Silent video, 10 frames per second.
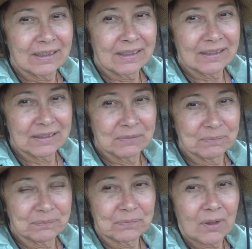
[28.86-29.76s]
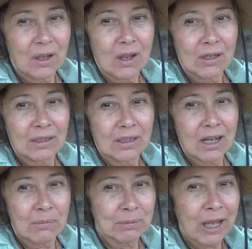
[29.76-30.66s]
um
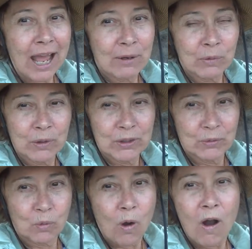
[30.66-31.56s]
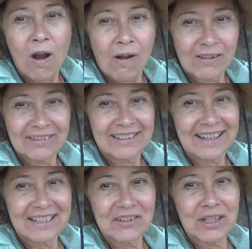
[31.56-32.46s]
a plywood wall
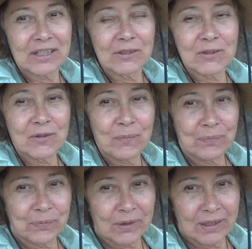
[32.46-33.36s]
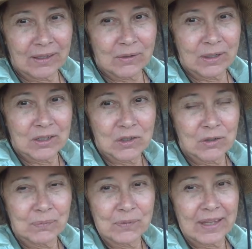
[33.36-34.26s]
and you can you
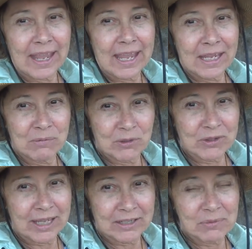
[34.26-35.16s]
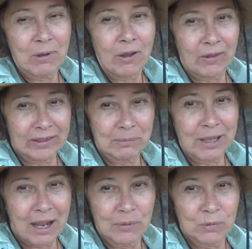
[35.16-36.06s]
can aim your tennis ball at the
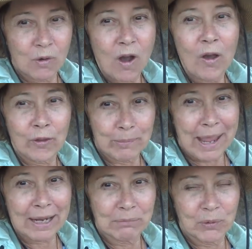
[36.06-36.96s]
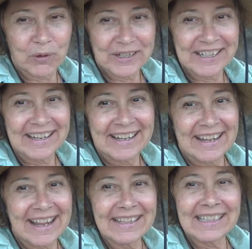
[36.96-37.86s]
plywood wall, the backboard,
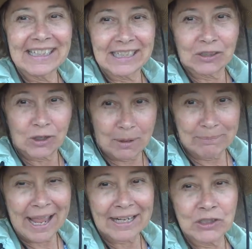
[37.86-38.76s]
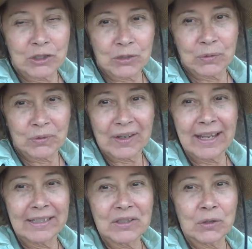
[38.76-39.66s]
and then it'll come back to you
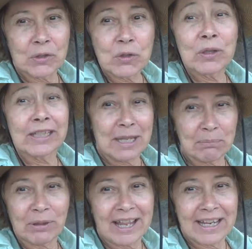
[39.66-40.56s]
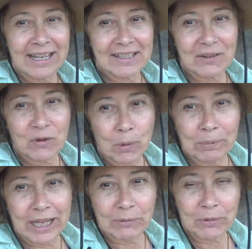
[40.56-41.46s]
and so you can keep playing as if you were
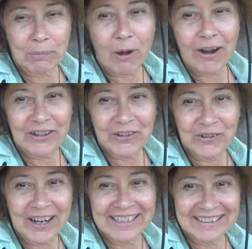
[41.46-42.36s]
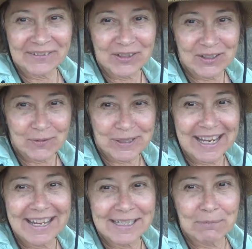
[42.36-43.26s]
playing with a partner, right? Which was
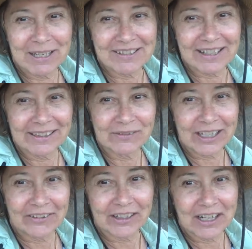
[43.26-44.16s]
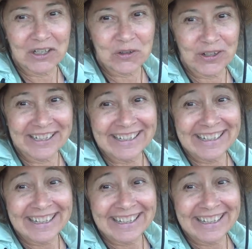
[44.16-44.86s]
handy because I lived out in the country